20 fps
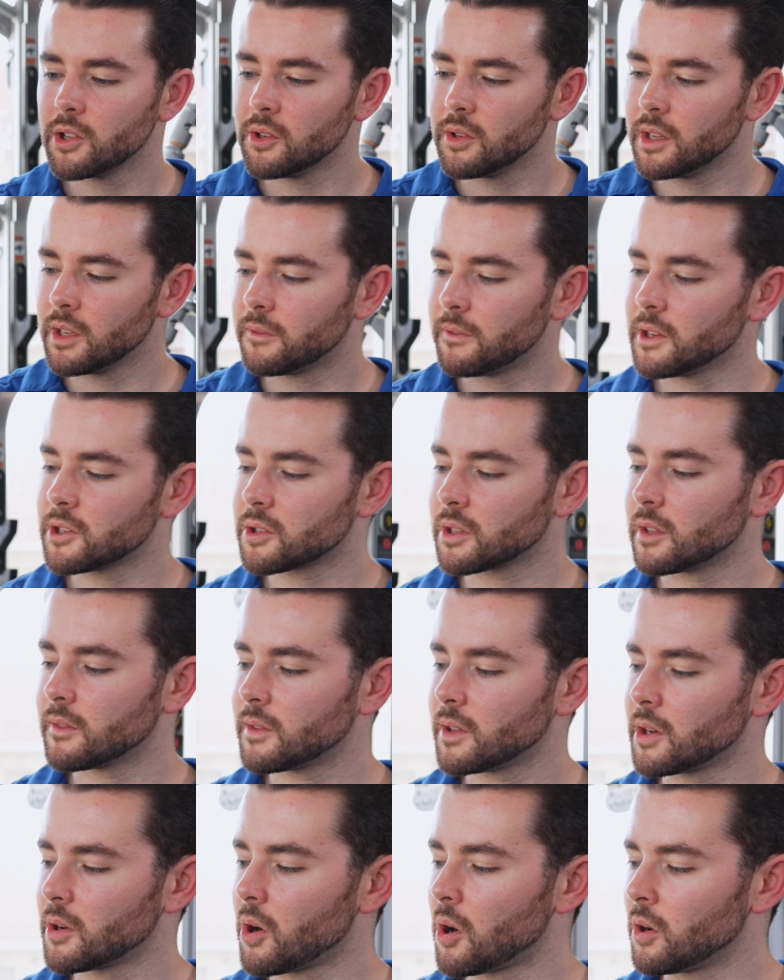unique feature they've
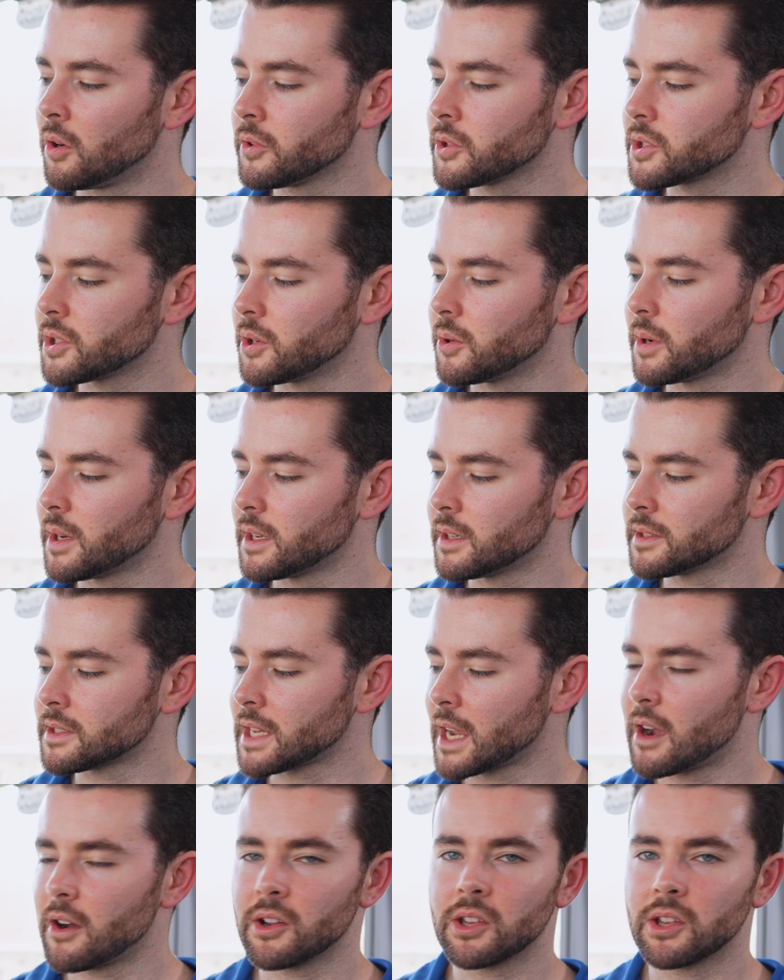done also is how